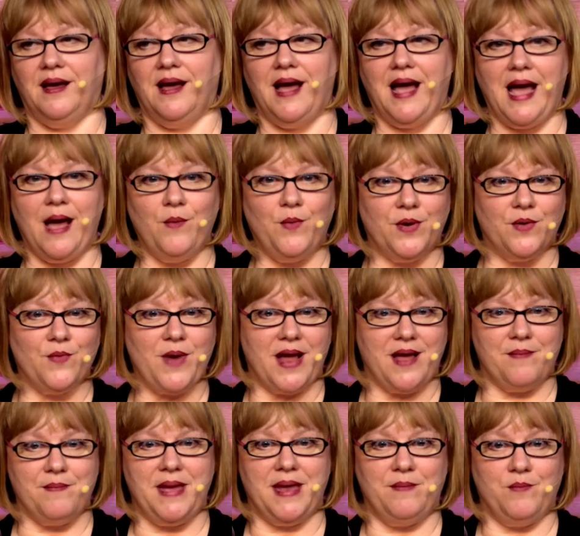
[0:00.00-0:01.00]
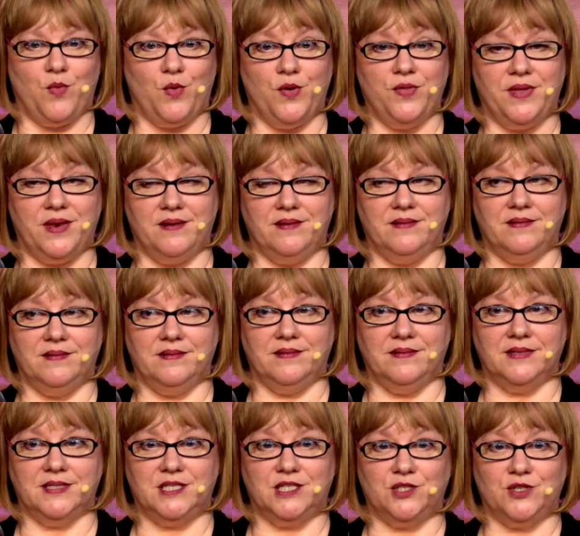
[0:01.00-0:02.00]
I wouldn't recommend
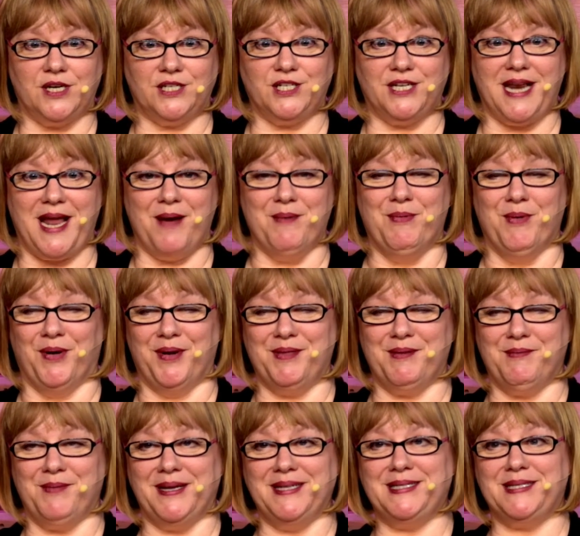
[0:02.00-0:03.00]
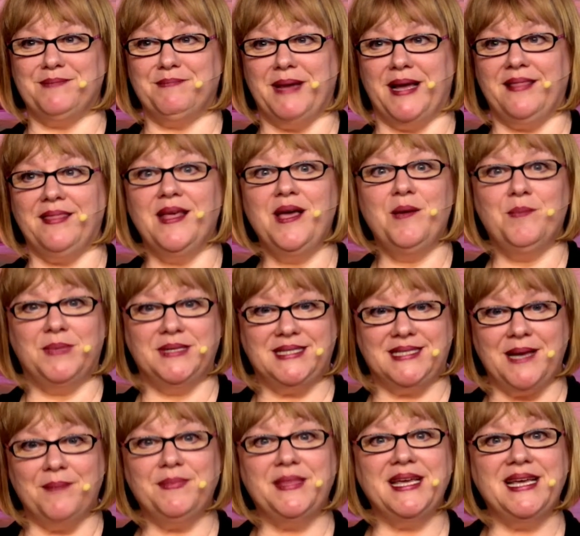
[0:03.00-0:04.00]
stretching it out more than once a month, but
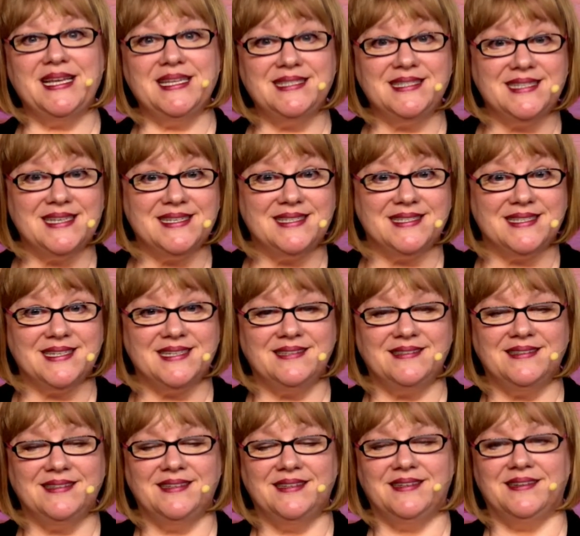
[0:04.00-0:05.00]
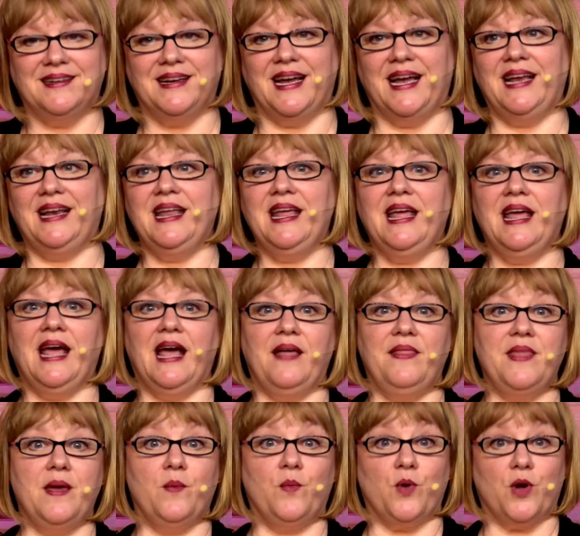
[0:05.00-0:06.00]
something consistent. Right?
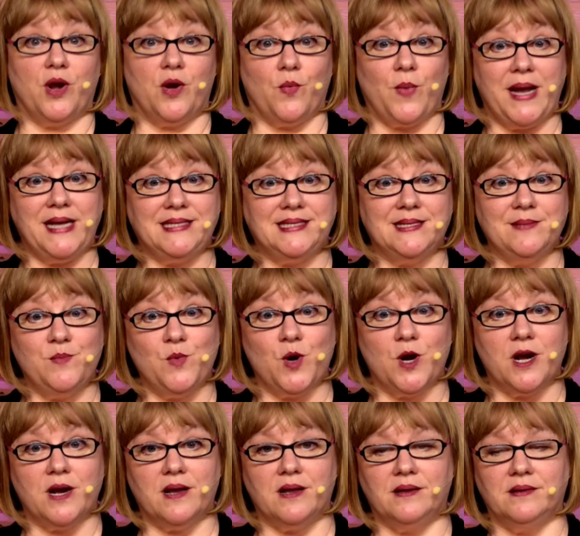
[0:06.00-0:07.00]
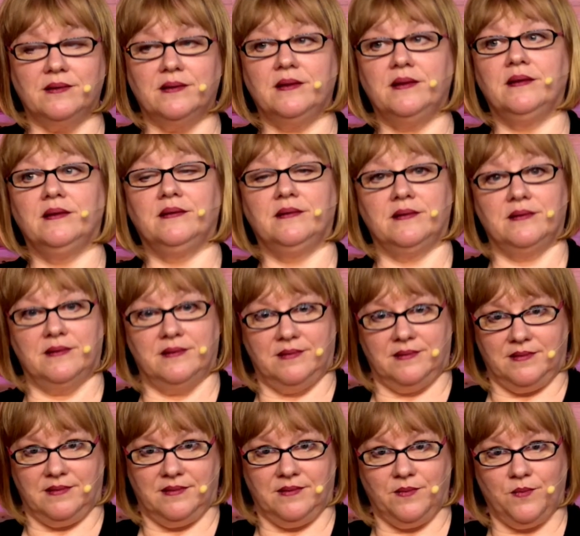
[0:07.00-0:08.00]
And then we're going to write some work.
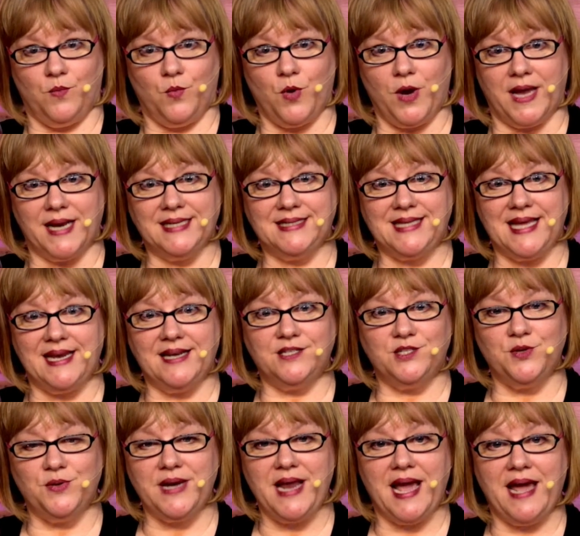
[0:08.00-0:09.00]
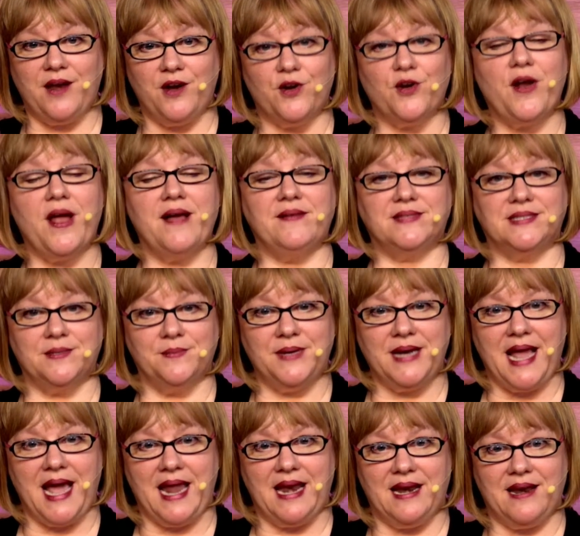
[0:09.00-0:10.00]
We're going to send it to an editor, have someone
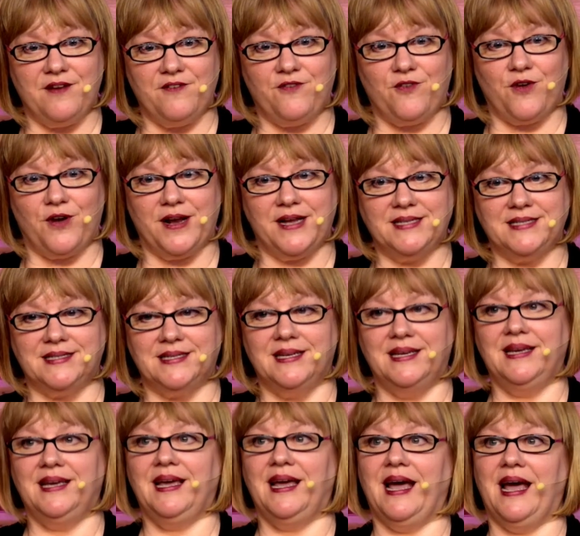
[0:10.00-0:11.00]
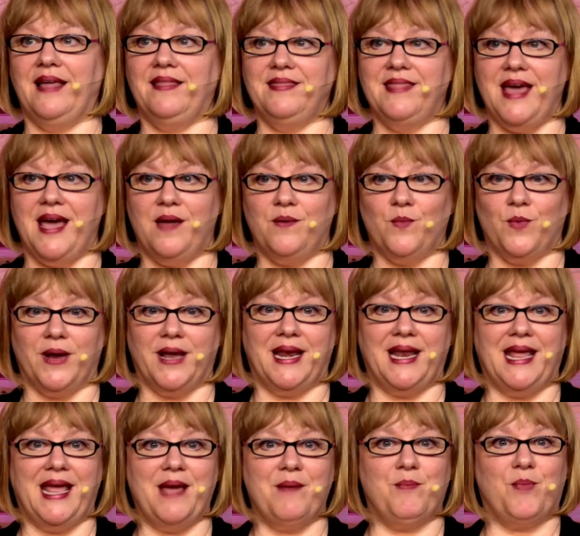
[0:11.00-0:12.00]
edit it for us, and then we're going
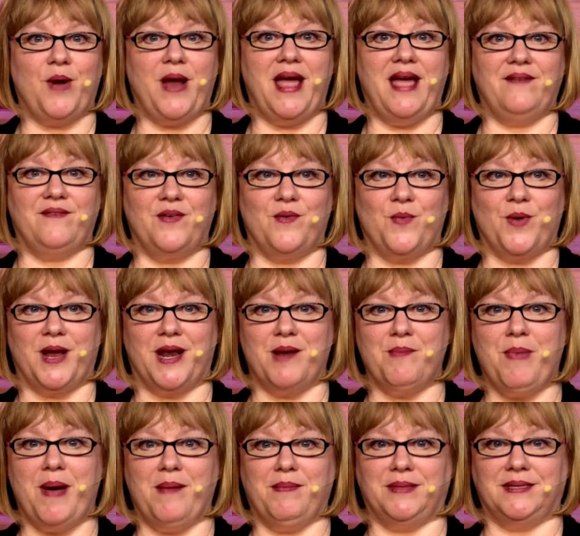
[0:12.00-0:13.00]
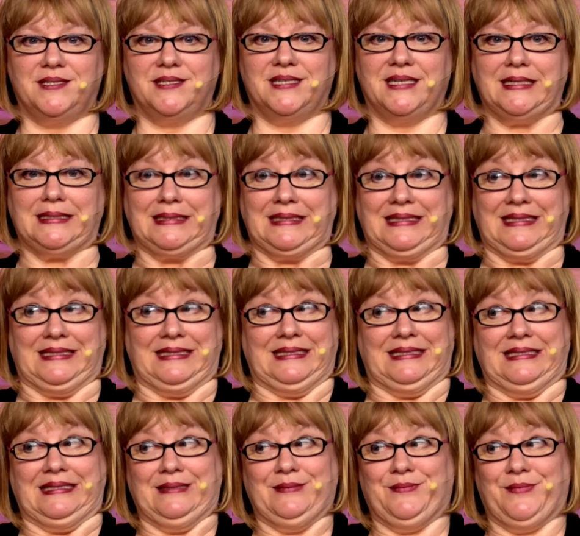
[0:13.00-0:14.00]
to get brave and we're going to publish it.
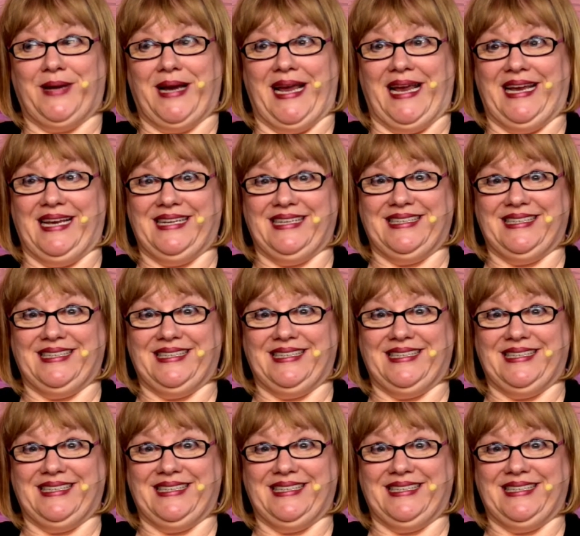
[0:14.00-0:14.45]
Right?